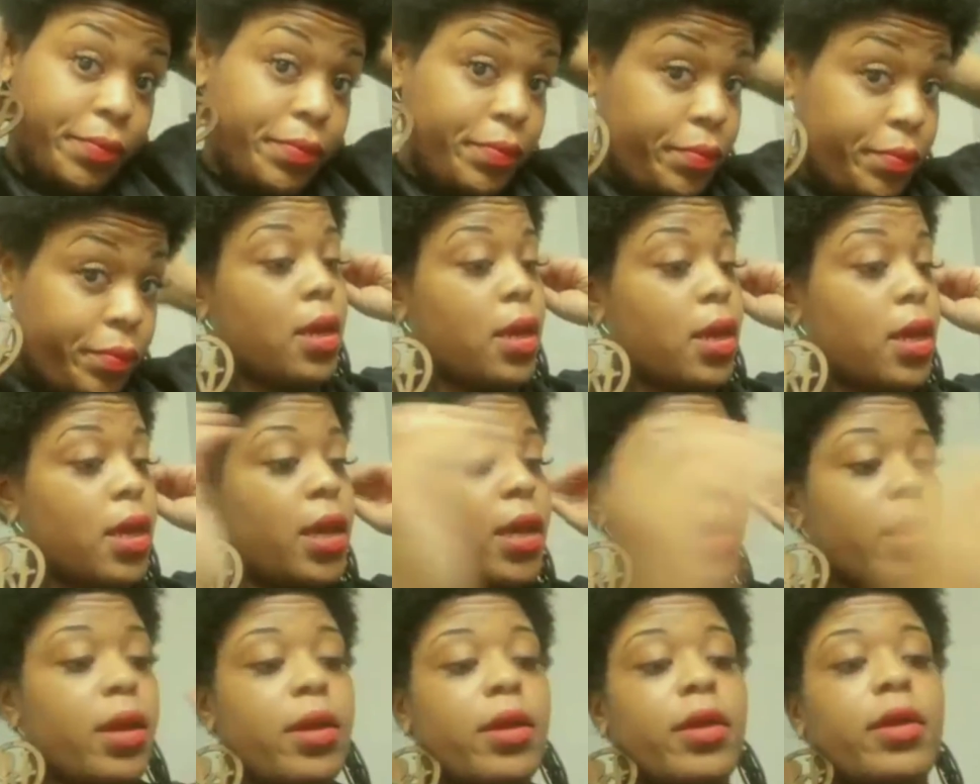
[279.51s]
My
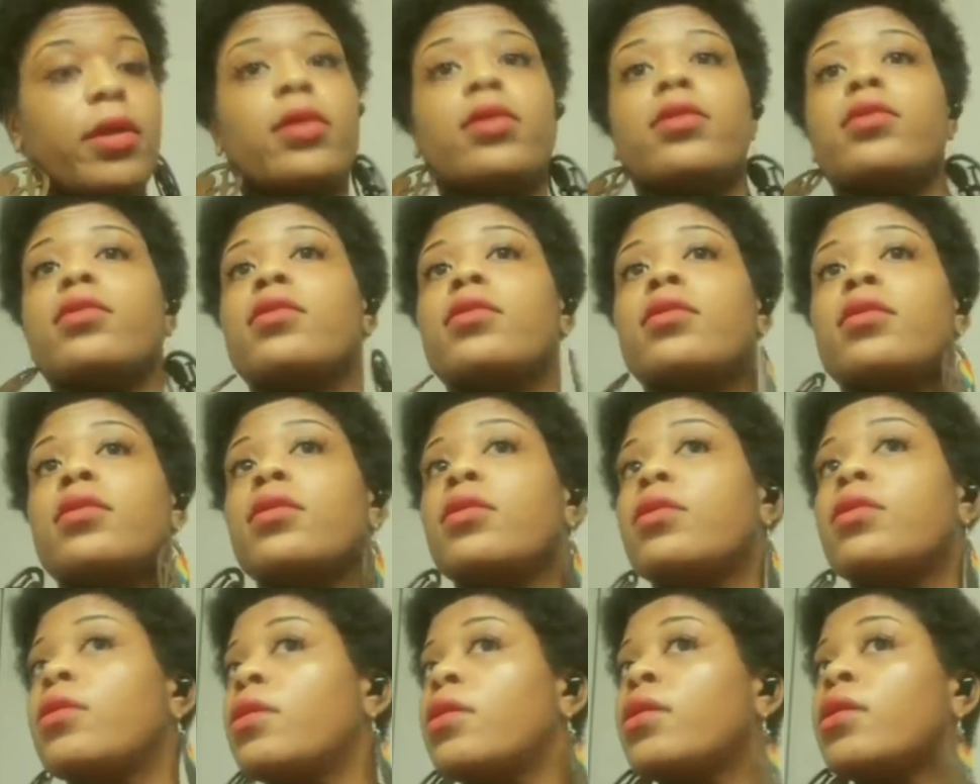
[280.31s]
hair
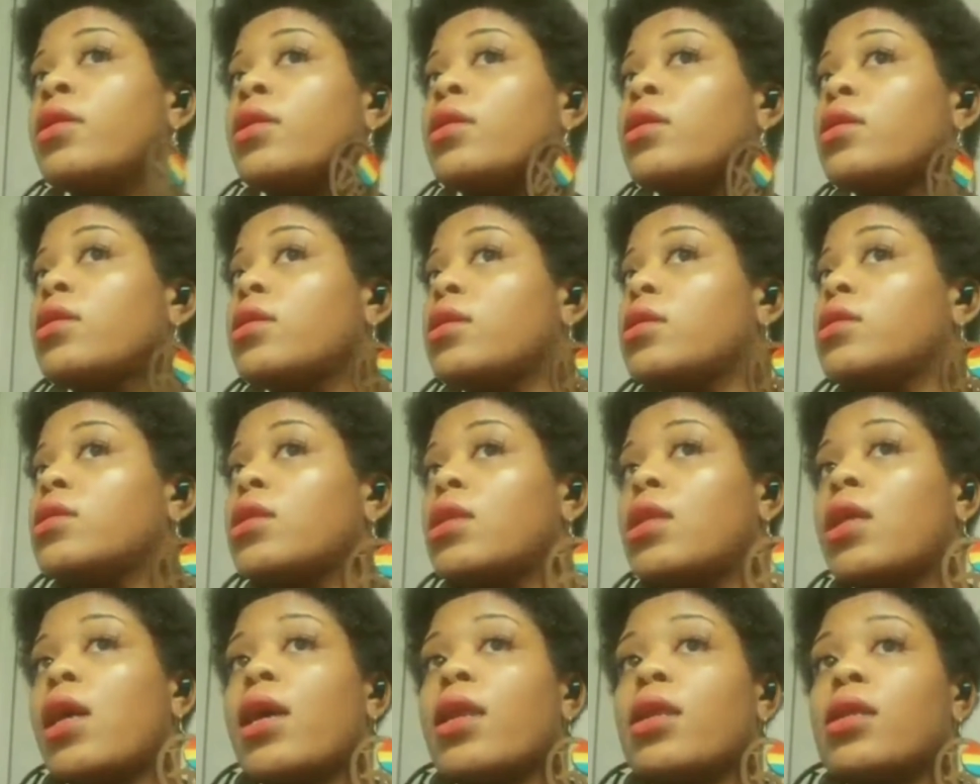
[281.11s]

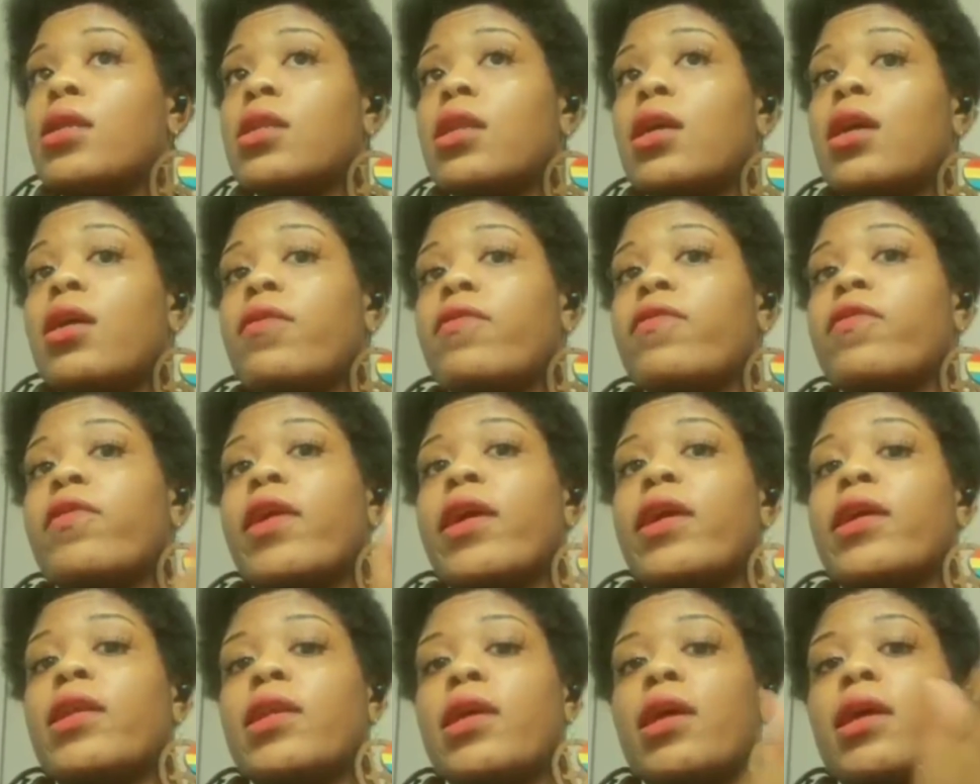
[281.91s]
needs a lot of love
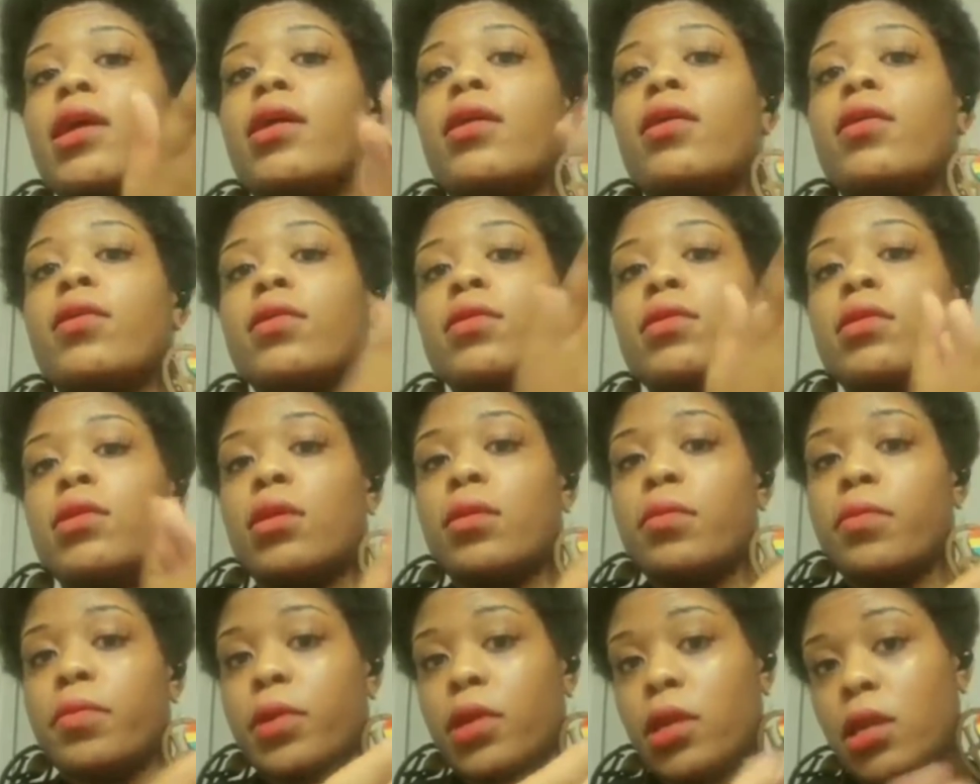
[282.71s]
right now.
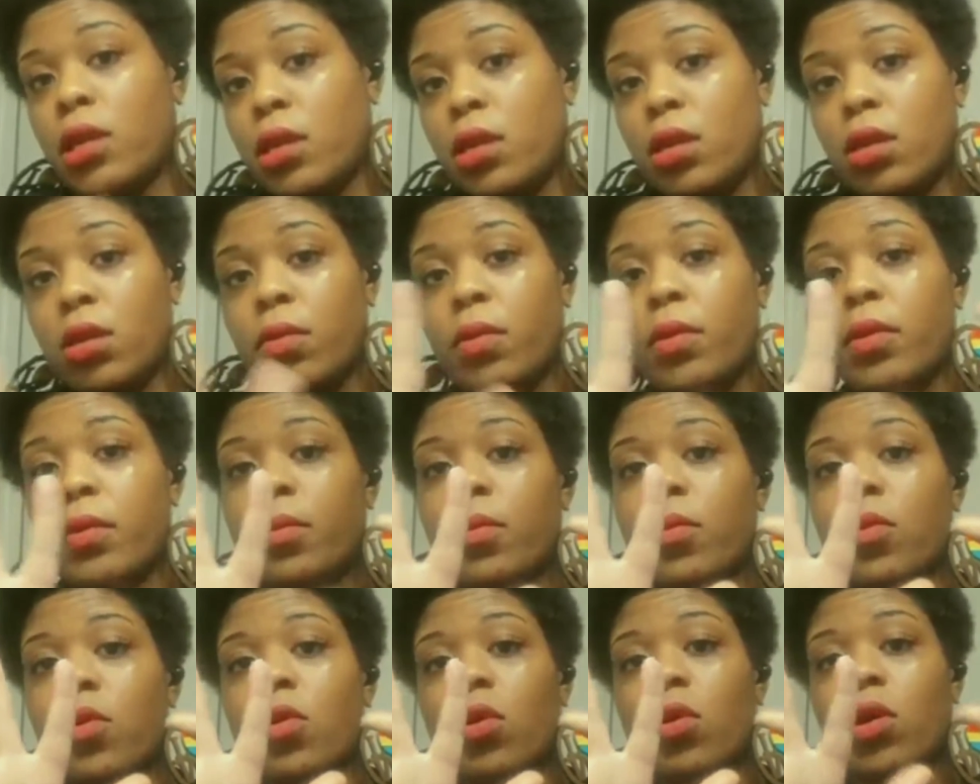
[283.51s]
And I'm putting a little
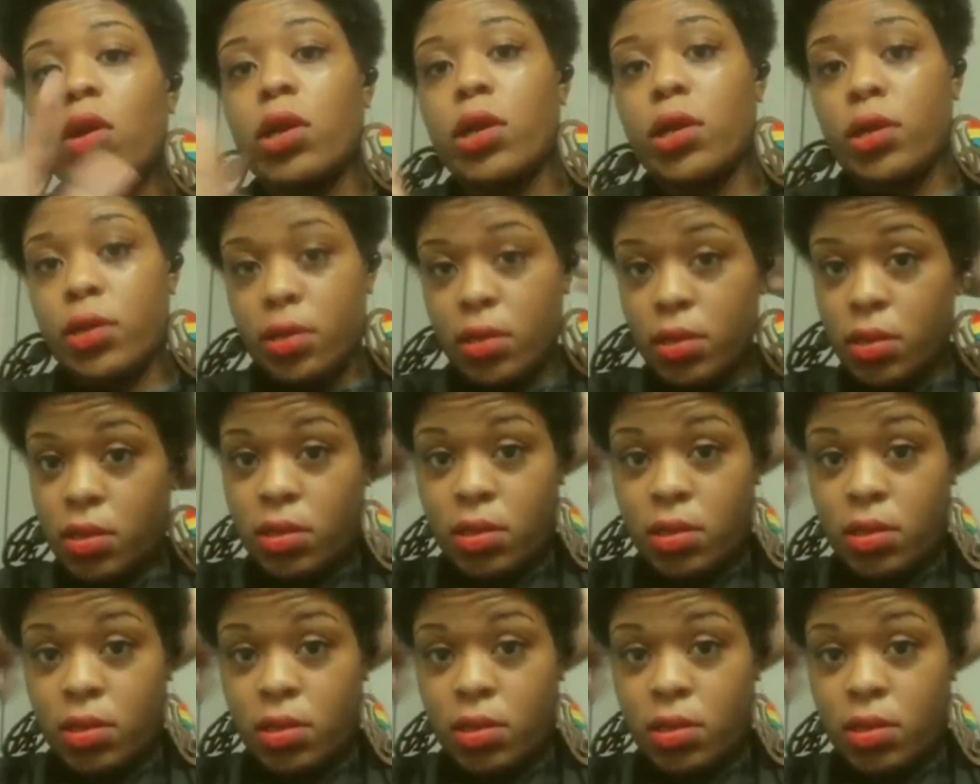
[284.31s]
bit more,